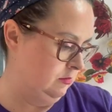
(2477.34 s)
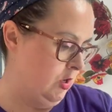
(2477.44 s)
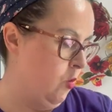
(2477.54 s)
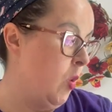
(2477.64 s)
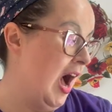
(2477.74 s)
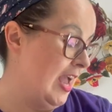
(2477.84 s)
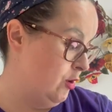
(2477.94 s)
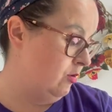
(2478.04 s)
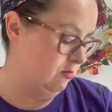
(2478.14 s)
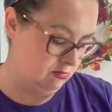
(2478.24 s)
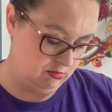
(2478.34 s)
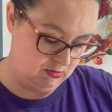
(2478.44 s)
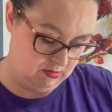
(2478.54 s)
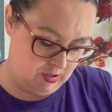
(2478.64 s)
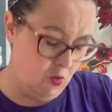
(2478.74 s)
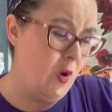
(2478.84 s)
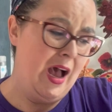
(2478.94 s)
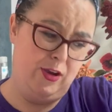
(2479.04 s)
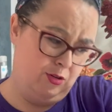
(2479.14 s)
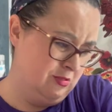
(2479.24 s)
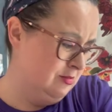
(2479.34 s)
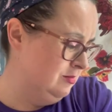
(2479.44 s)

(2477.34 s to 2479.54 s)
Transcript: a while, a while.